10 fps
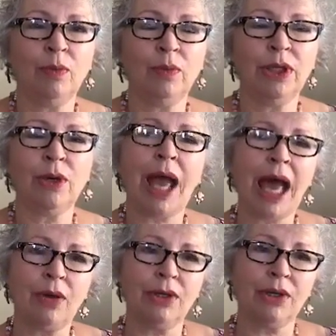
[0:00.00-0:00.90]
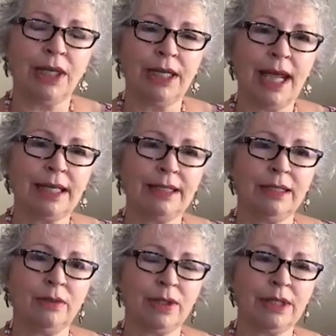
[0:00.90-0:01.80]
you know, how they're connected
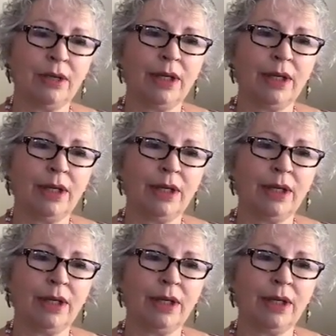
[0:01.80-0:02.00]
to us. They're